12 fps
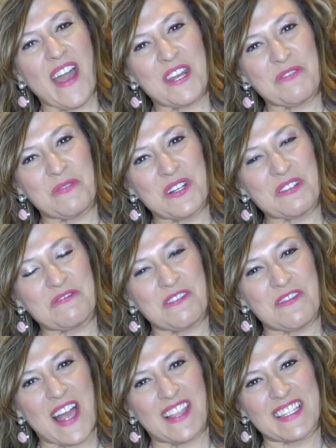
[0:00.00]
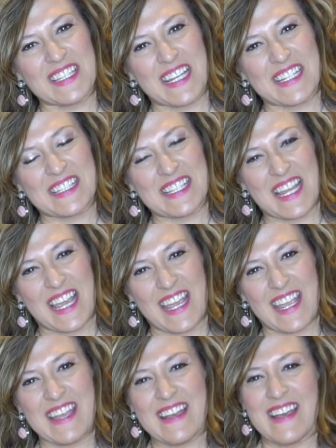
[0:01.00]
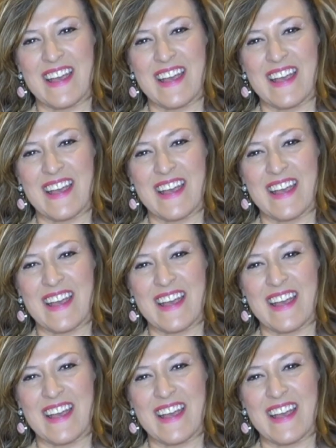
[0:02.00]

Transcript: had a wonderful Valentine's Day.